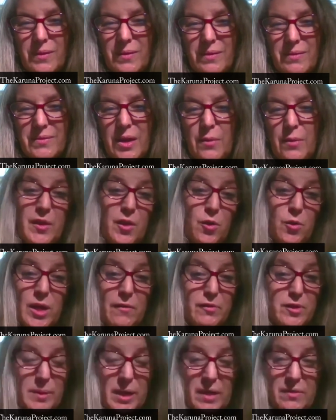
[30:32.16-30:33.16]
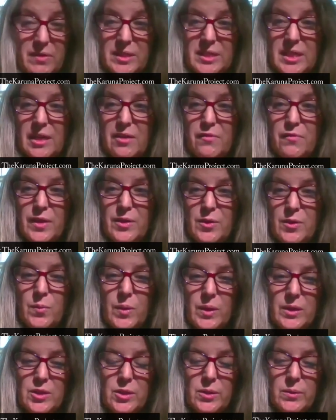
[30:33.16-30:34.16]
that way they don't have to buy the deck if they don't
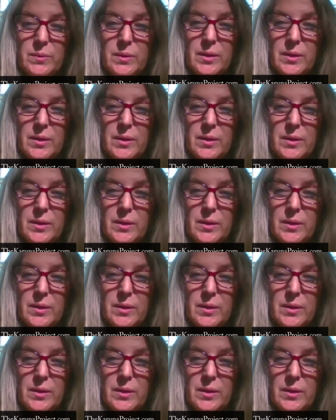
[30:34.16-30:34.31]
want to.